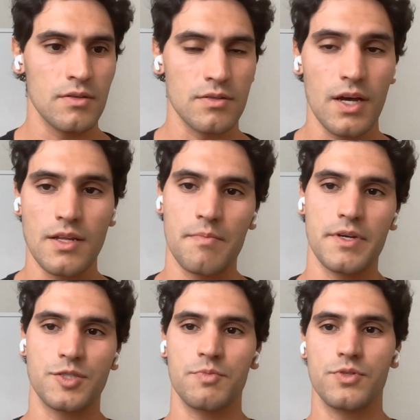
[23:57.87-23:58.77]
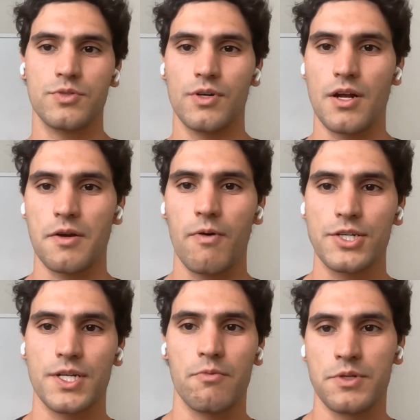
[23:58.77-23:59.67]
Yeah, that brings me to another
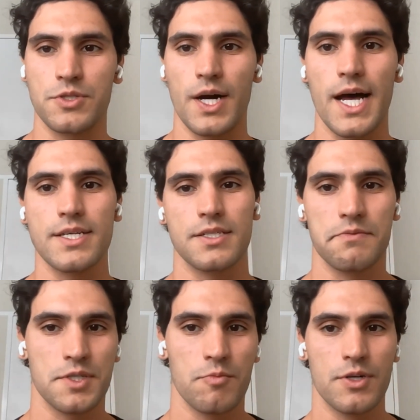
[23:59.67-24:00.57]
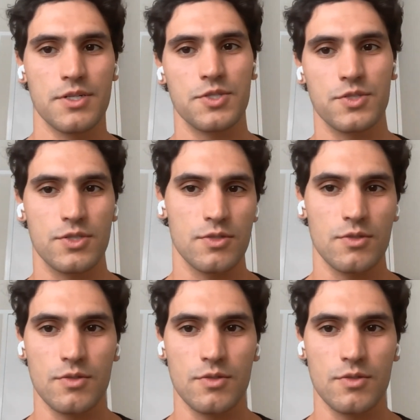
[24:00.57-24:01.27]
question I wanted to ask. If someone is